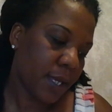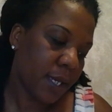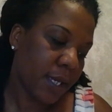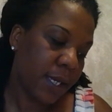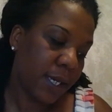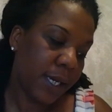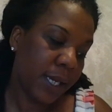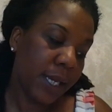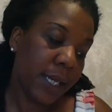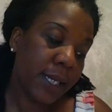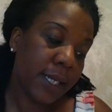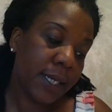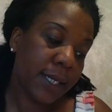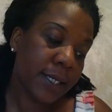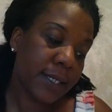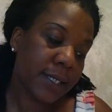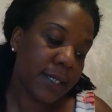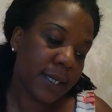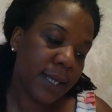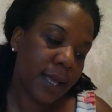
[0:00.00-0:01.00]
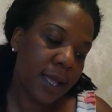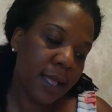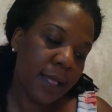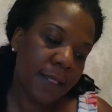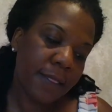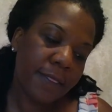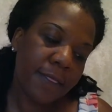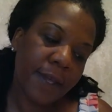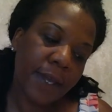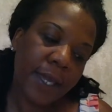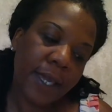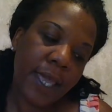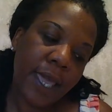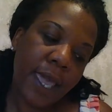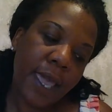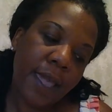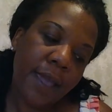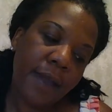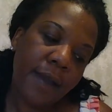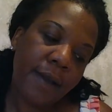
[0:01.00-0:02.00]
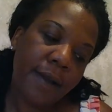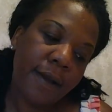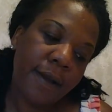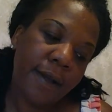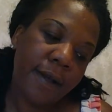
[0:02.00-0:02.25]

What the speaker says: Needless the care